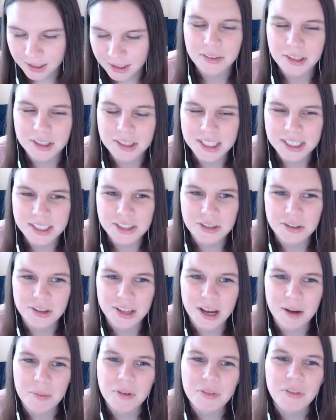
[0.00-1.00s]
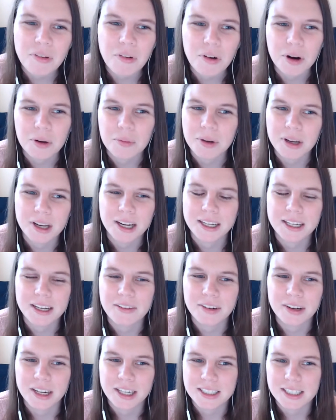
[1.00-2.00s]
looked into that before, but I
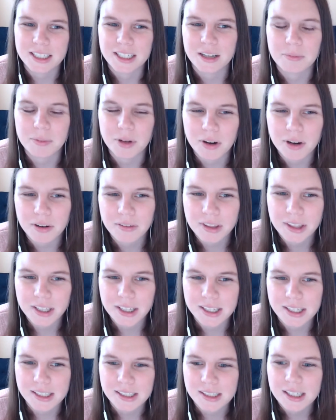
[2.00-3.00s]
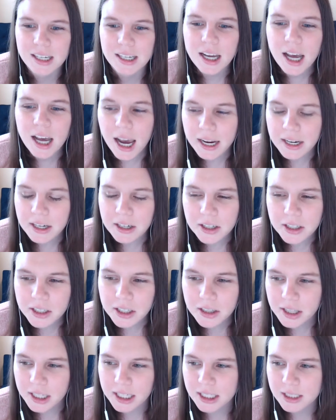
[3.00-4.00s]
never ended up going with it because I'd heard
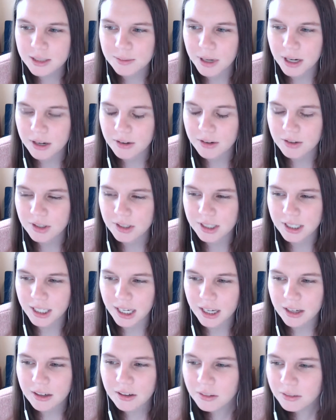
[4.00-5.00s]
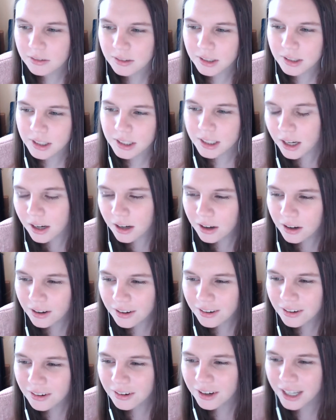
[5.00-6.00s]
good things, but I was just like, I don't really
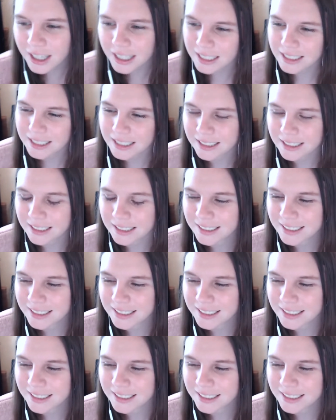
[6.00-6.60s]
know. And